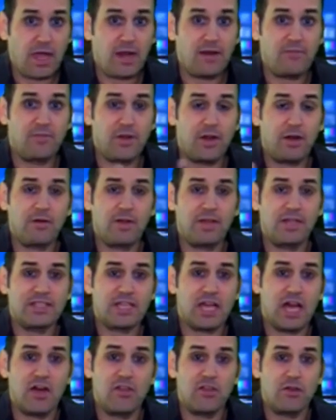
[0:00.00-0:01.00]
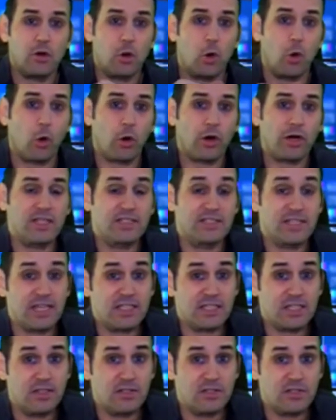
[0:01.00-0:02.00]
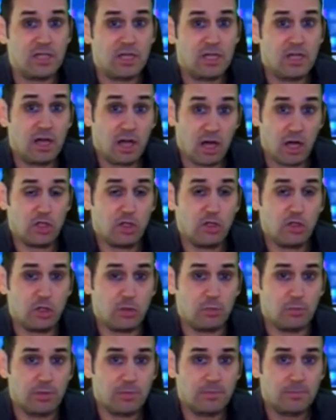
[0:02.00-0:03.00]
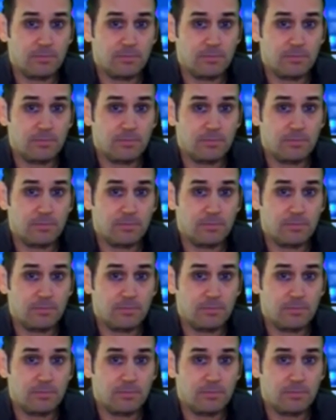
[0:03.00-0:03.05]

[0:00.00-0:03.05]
and various other organizations on YouTube.